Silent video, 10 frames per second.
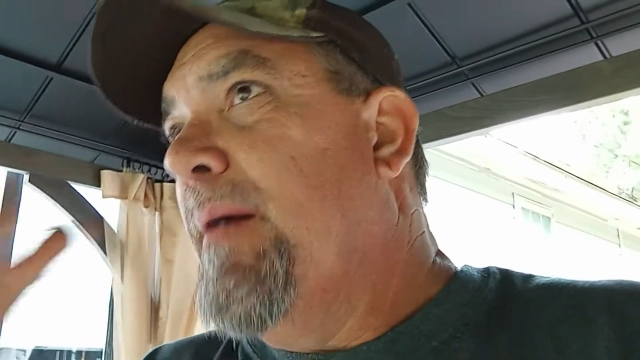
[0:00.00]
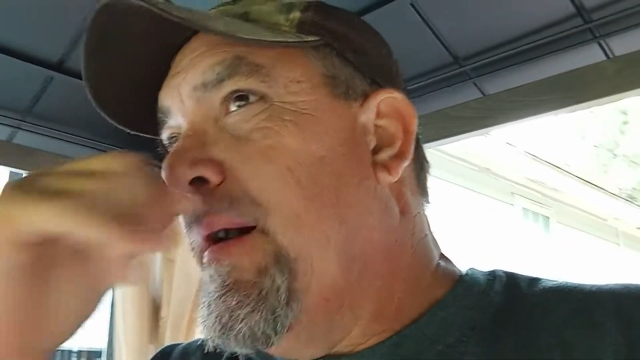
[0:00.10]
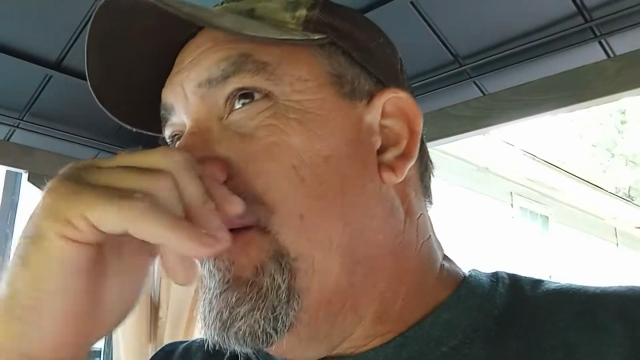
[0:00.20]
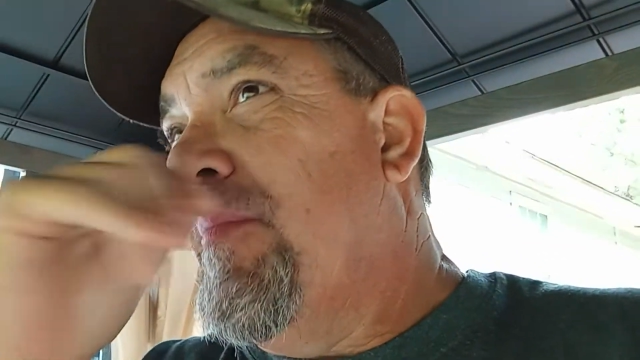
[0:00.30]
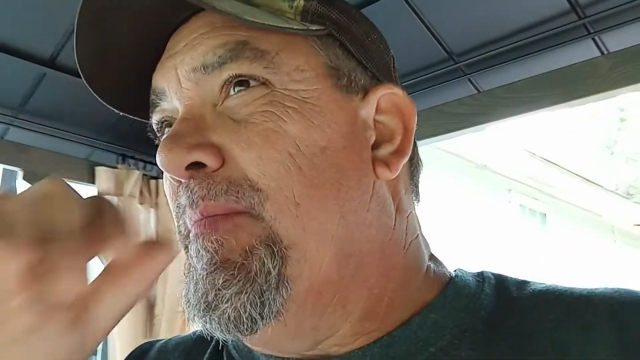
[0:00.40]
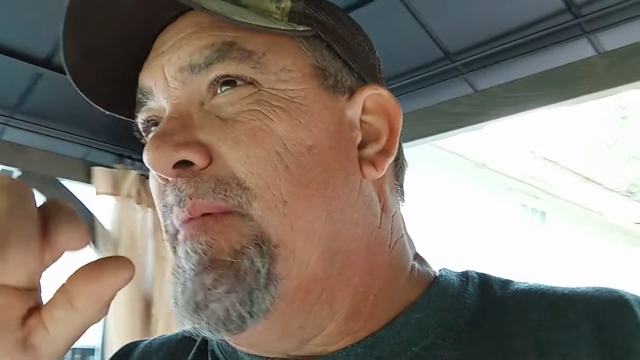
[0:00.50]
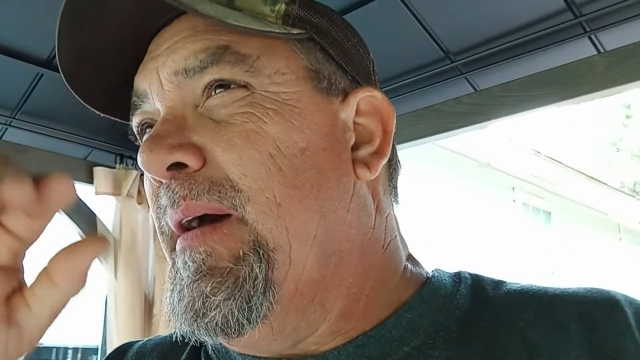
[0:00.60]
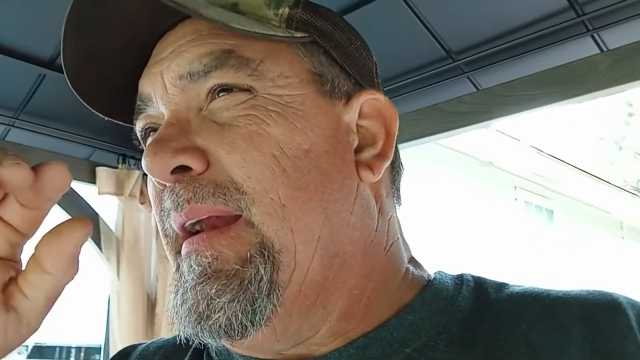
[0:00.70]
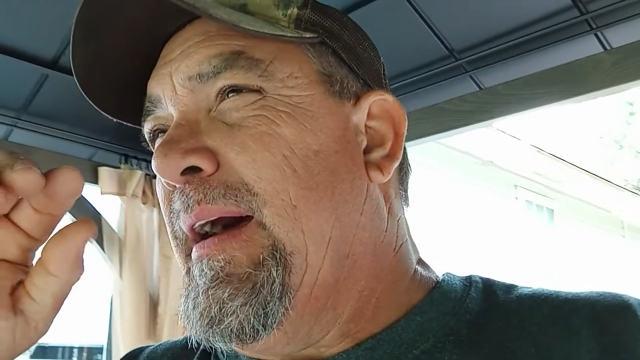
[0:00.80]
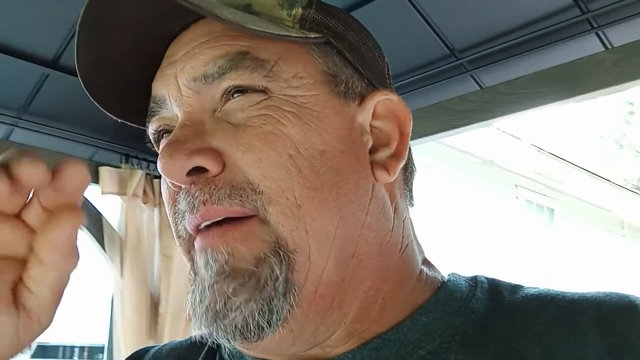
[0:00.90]
uh,
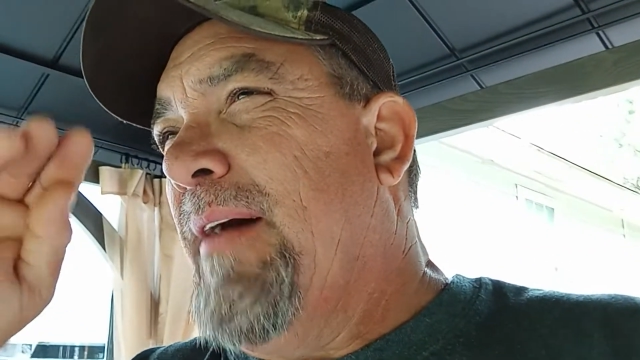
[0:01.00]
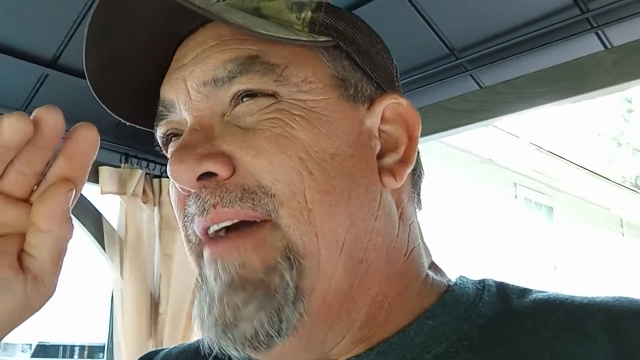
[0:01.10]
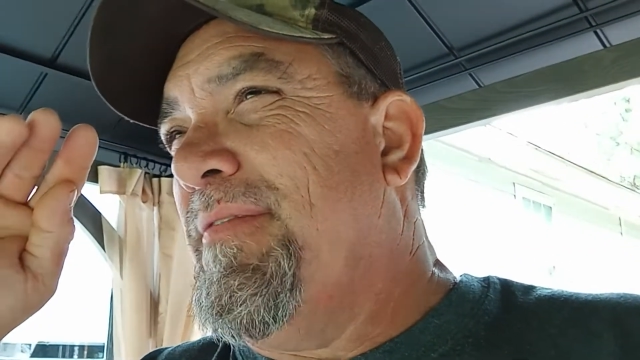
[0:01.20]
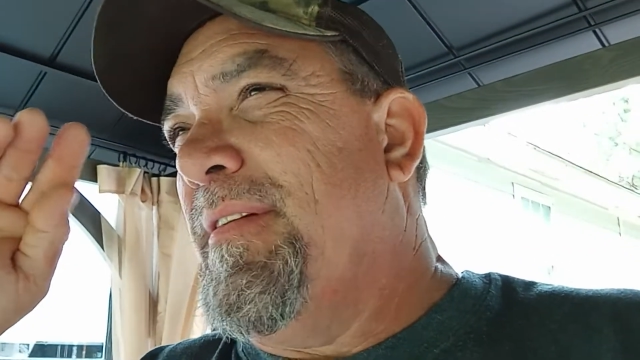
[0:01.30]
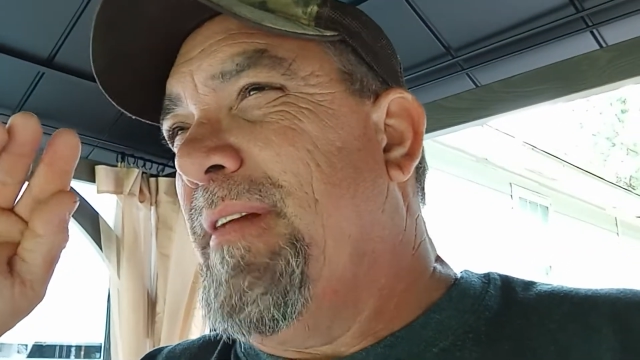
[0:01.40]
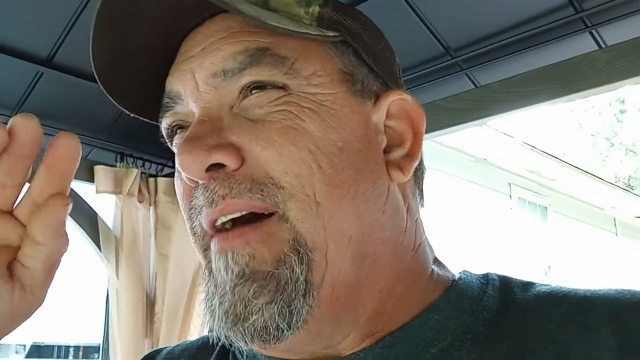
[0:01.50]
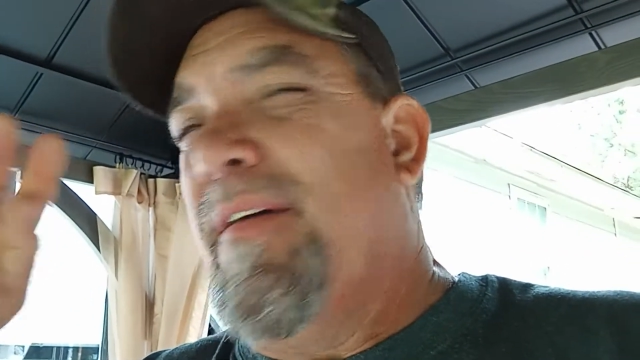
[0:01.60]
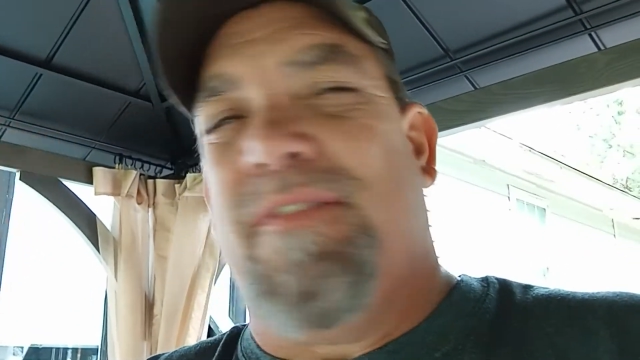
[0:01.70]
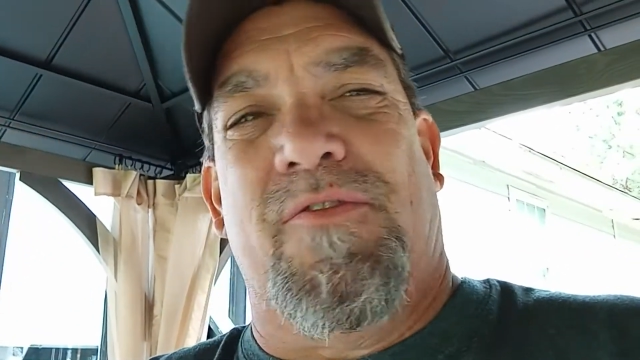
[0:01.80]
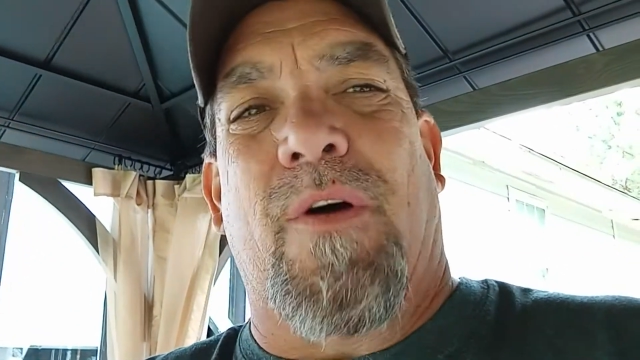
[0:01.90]
I'll have to I'll
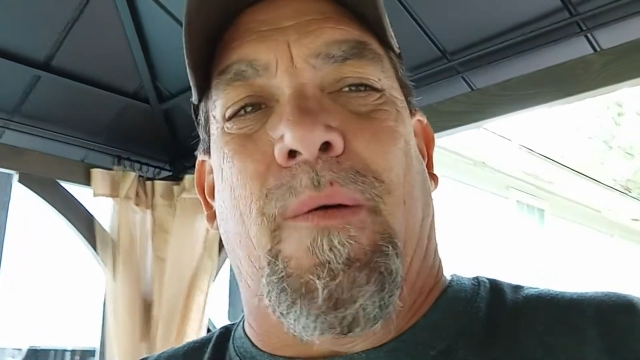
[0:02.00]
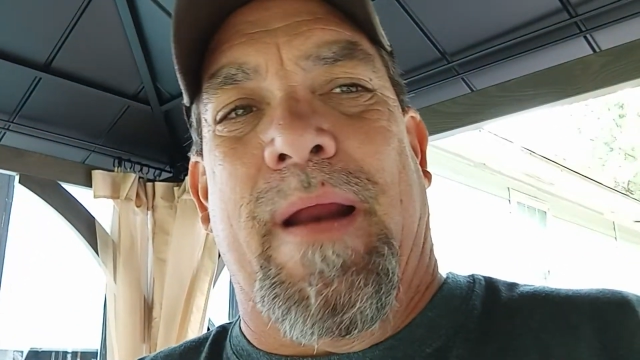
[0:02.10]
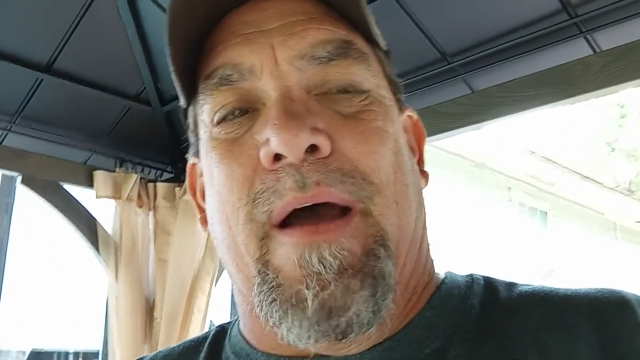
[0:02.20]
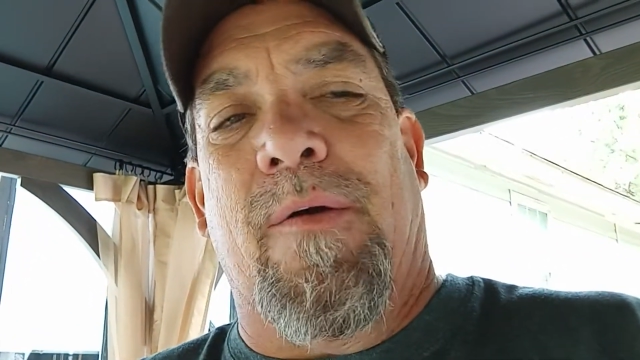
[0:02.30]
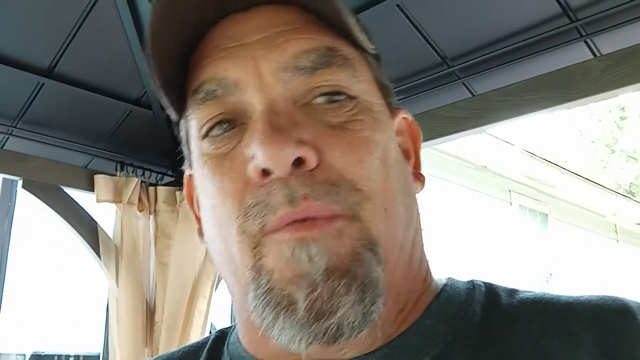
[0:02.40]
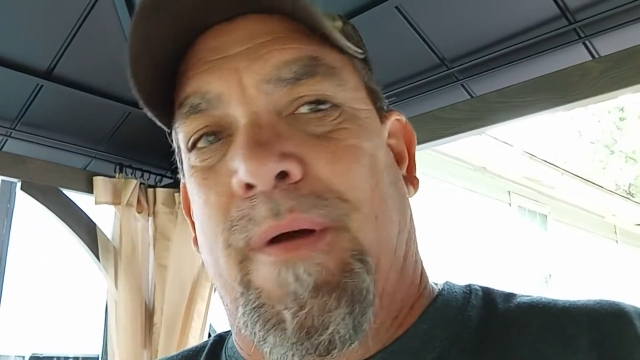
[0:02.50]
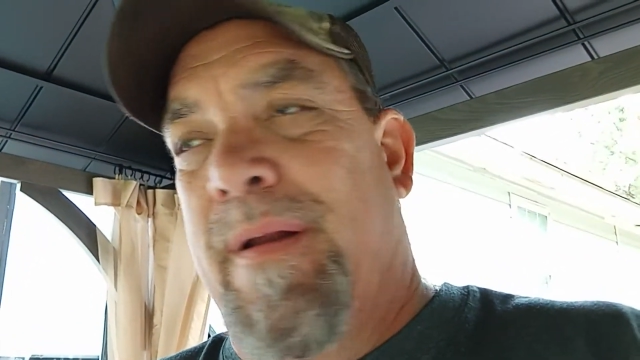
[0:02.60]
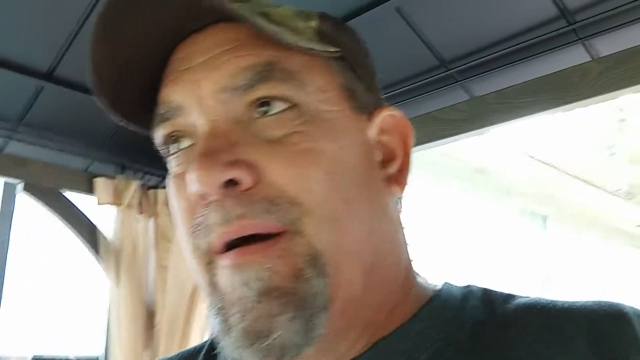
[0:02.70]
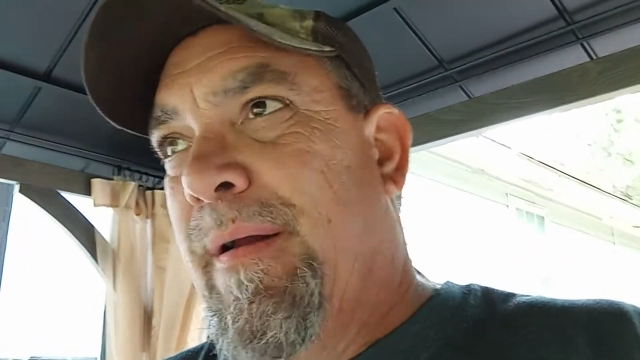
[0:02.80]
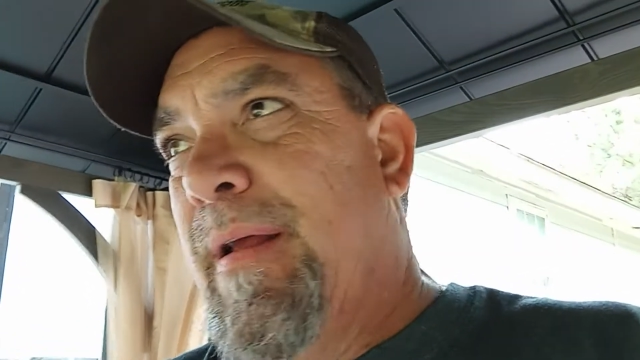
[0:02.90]
have to draw it out or
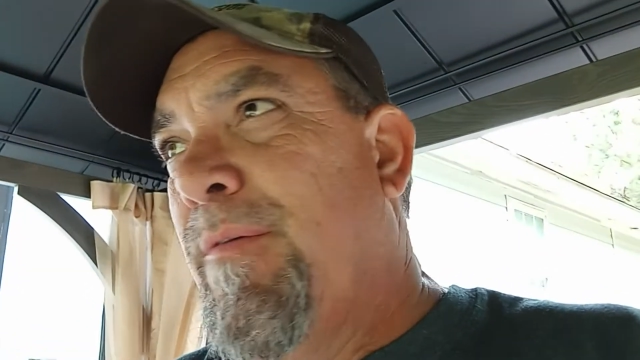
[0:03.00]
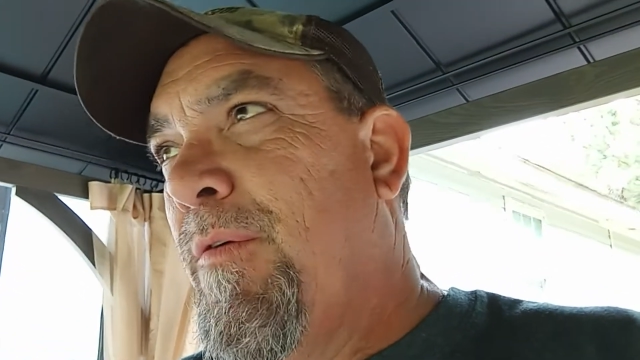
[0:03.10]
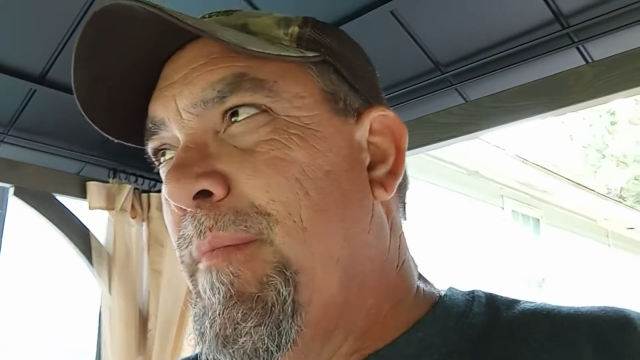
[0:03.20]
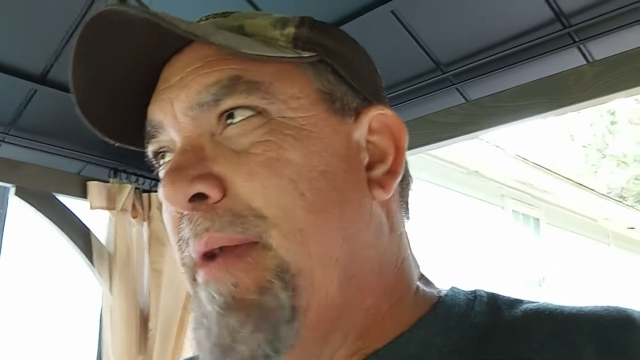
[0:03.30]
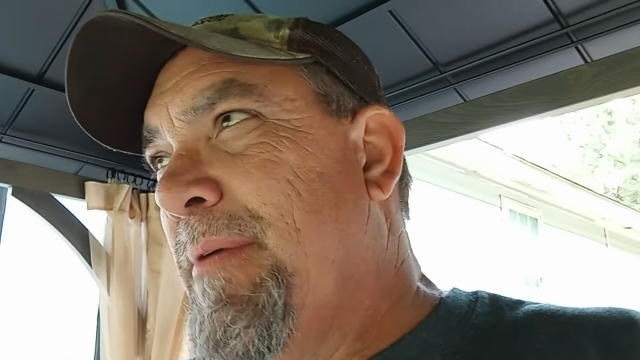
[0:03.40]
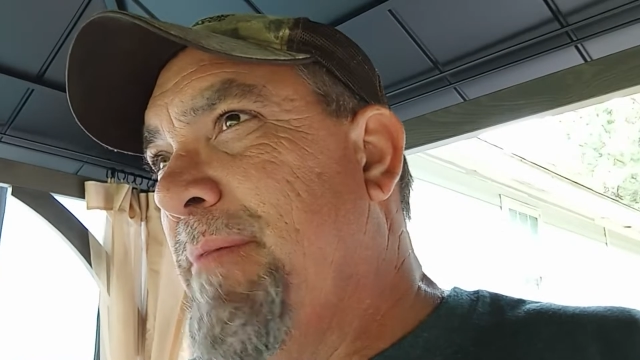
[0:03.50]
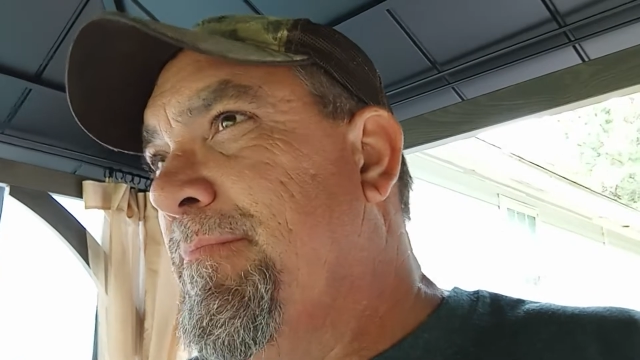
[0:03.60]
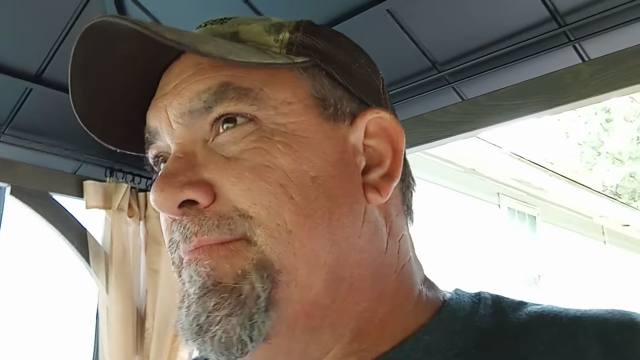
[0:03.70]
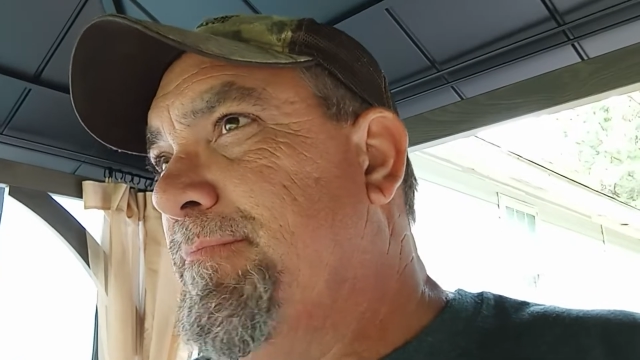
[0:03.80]
whatnot, or maybe